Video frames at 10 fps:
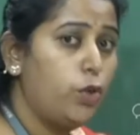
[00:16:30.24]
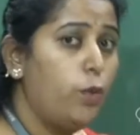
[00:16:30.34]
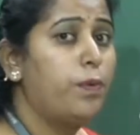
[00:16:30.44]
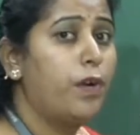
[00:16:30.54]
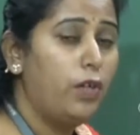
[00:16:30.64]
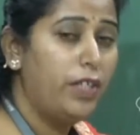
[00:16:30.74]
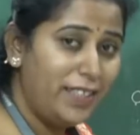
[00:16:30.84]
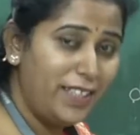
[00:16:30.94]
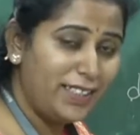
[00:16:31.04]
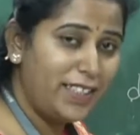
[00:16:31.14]
So
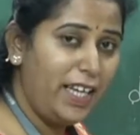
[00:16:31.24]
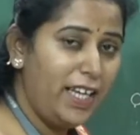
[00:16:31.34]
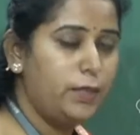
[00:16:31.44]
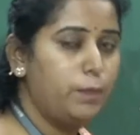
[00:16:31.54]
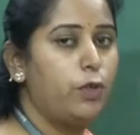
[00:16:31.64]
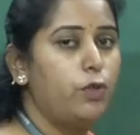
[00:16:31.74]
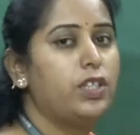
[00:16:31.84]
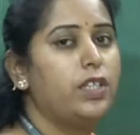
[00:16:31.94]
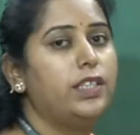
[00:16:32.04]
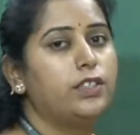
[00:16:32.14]
in this case,
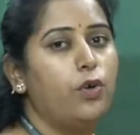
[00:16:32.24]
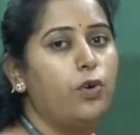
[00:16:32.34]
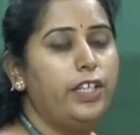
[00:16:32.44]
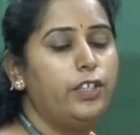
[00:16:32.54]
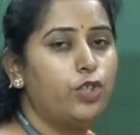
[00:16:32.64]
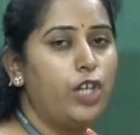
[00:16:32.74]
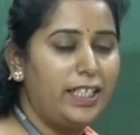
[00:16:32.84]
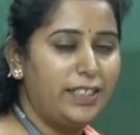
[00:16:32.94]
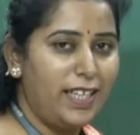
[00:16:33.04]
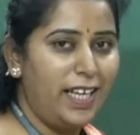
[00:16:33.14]
browser is going to
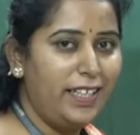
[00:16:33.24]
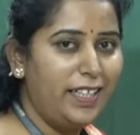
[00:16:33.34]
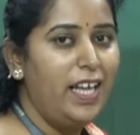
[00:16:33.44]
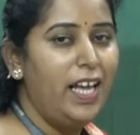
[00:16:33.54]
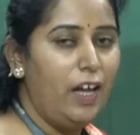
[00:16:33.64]
assign